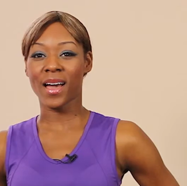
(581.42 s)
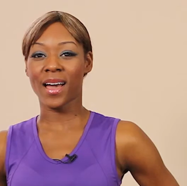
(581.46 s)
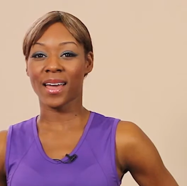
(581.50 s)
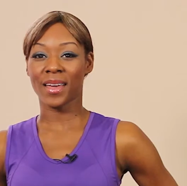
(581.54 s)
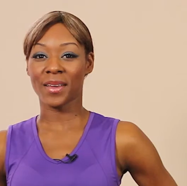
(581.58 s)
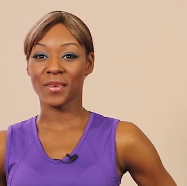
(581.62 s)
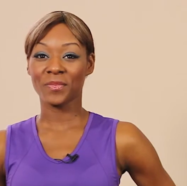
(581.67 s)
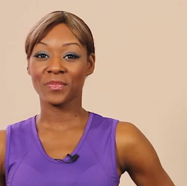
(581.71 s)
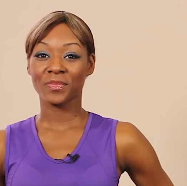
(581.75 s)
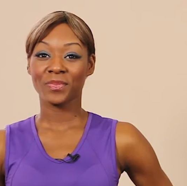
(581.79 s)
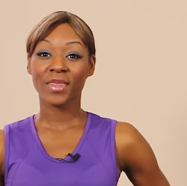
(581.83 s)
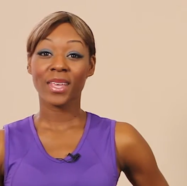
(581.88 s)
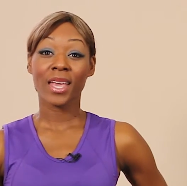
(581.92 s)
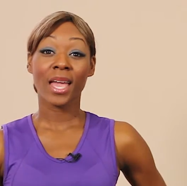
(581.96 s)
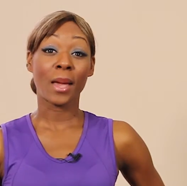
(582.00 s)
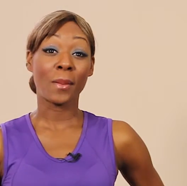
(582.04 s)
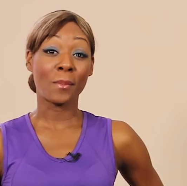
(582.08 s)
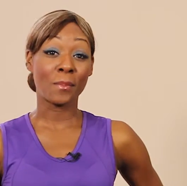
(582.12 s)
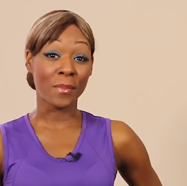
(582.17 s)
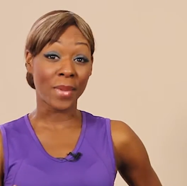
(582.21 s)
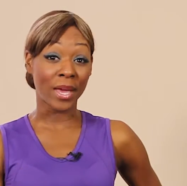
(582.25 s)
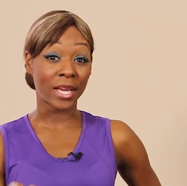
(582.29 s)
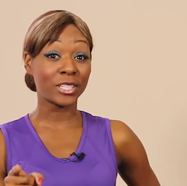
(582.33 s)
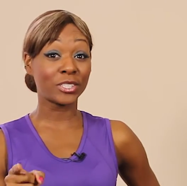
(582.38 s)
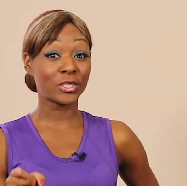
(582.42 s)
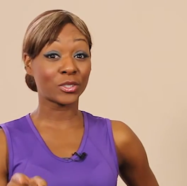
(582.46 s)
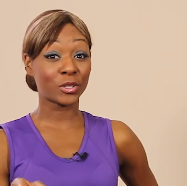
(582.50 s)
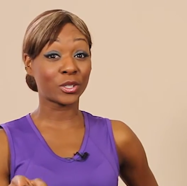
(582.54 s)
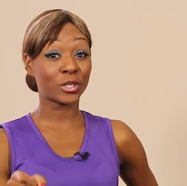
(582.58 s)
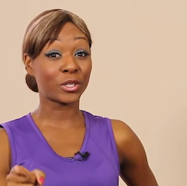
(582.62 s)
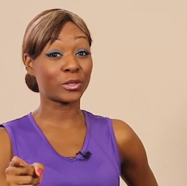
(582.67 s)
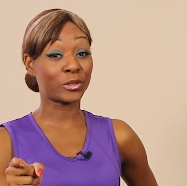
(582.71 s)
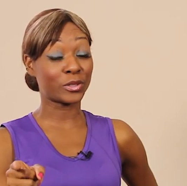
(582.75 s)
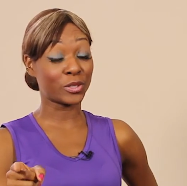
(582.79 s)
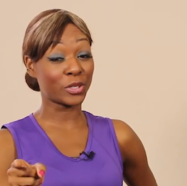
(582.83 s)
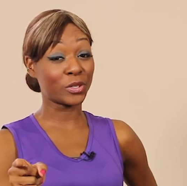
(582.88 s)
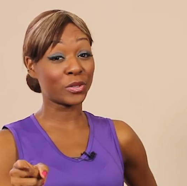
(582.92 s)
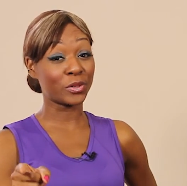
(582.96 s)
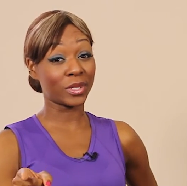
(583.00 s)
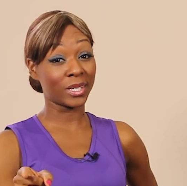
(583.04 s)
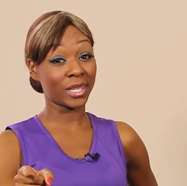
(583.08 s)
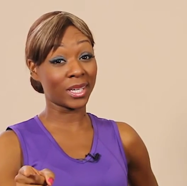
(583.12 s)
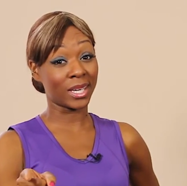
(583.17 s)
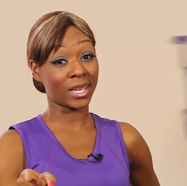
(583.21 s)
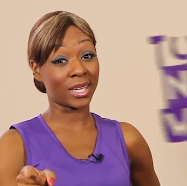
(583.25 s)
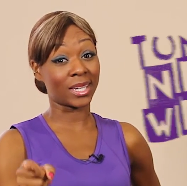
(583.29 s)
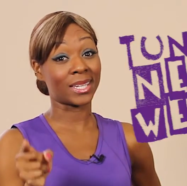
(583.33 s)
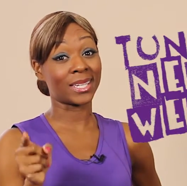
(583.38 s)
by, and make sure you
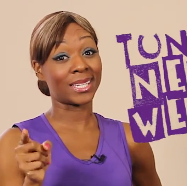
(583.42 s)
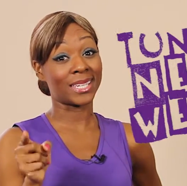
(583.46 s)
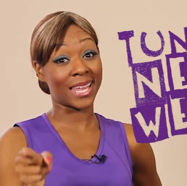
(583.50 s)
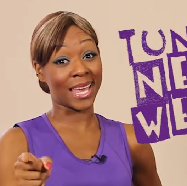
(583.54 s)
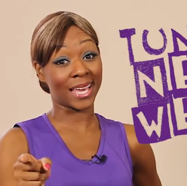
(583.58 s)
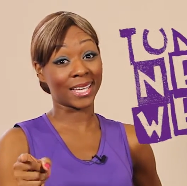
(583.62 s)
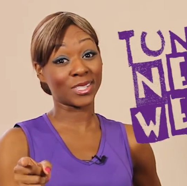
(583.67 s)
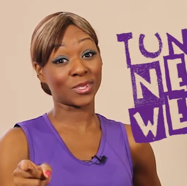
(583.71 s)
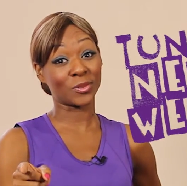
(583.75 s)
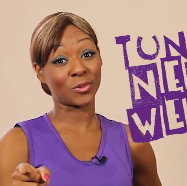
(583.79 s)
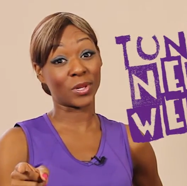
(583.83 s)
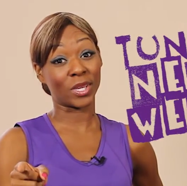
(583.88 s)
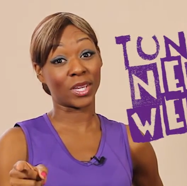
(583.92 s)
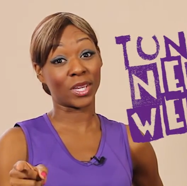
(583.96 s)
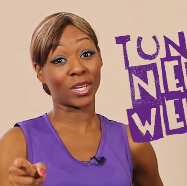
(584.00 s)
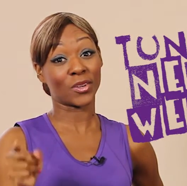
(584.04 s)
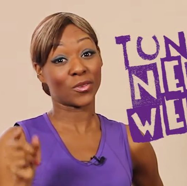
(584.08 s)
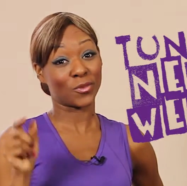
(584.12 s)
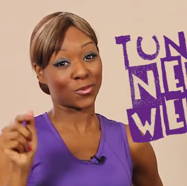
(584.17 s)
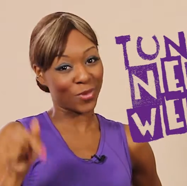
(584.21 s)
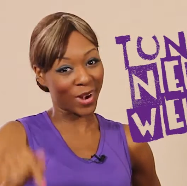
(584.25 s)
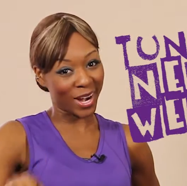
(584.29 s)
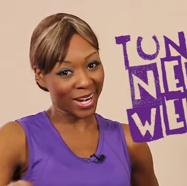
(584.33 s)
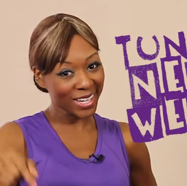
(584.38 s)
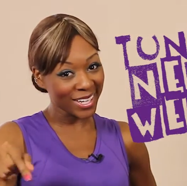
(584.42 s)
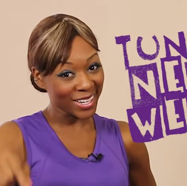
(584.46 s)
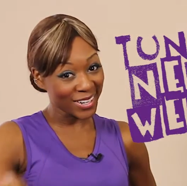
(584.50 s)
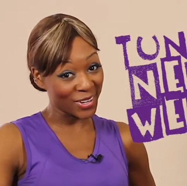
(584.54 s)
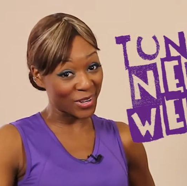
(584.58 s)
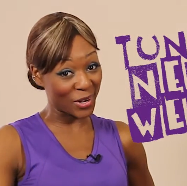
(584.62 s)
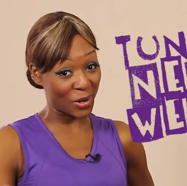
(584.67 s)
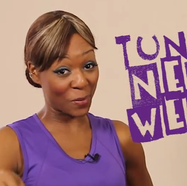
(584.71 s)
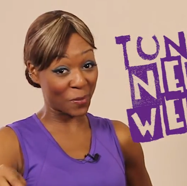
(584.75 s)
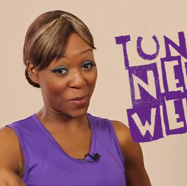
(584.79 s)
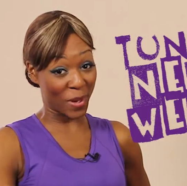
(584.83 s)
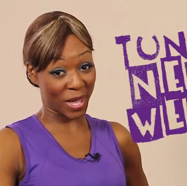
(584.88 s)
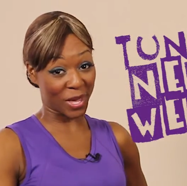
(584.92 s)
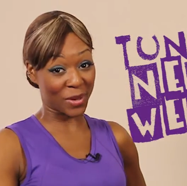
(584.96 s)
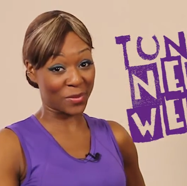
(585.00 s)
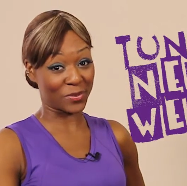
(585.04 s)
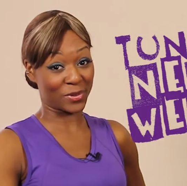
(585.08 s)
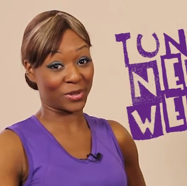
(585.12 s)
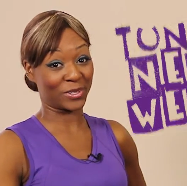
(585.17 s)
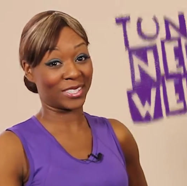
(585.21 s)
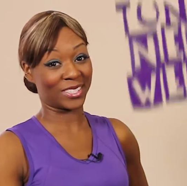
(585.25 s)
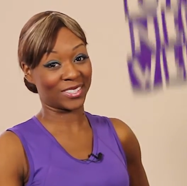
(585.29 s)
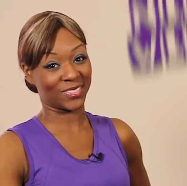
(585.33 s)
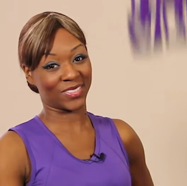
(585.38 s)
tune in next week right here at
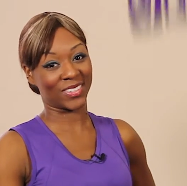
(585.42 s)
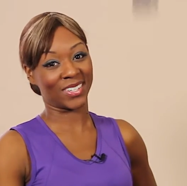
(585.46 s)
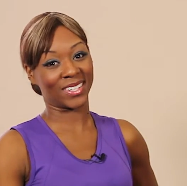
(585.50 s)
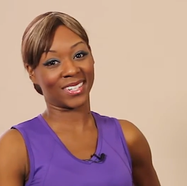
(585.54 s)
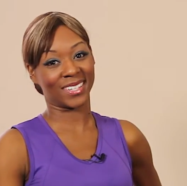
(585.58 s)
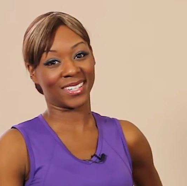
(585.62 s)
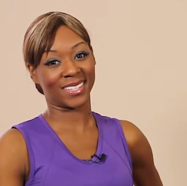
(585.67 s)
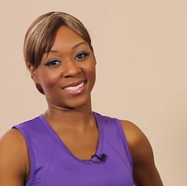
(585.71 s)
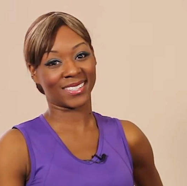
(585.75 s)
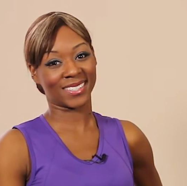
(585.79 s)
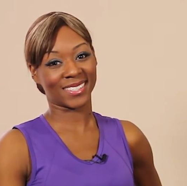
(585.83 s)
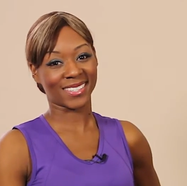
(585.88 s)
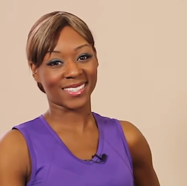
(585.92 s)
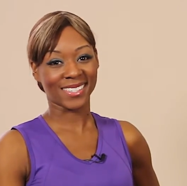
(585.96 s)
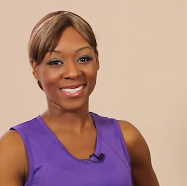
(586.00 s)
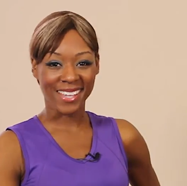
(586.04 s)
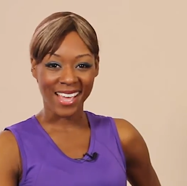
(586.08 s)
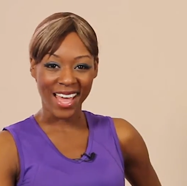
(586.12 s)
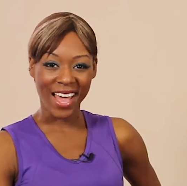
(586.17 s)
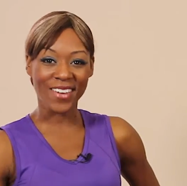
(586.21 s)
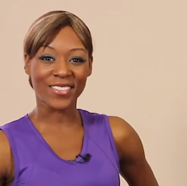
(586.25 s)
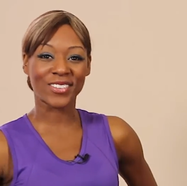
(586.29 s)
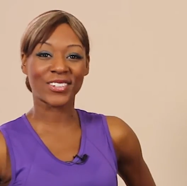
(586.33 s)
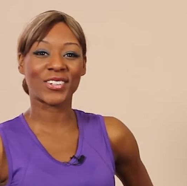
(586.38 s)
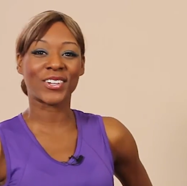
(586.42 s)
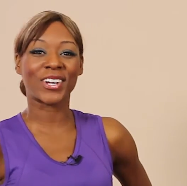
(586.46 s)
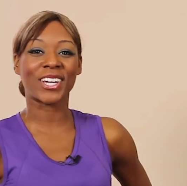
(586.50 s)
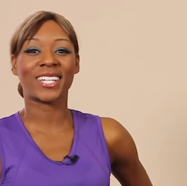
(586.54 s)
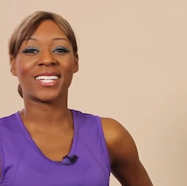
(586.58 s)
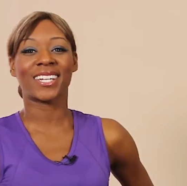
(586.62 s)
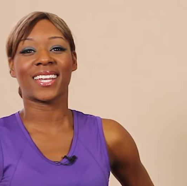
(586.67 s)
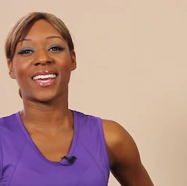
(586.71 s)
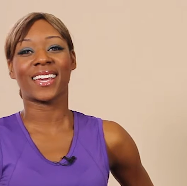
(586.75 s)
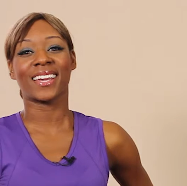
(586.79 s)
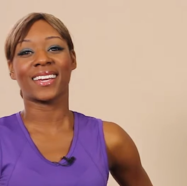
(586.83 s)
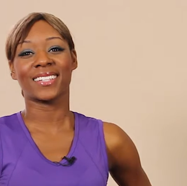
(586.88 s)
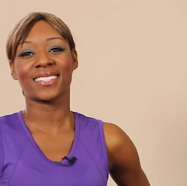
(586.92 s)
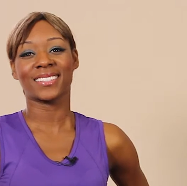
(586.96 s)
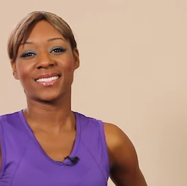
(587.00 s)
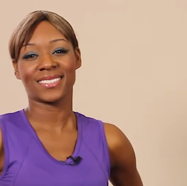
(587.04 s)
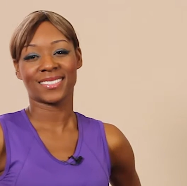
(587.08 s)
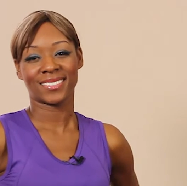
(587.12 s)
Bangin' Booties Fitness. Have a great day.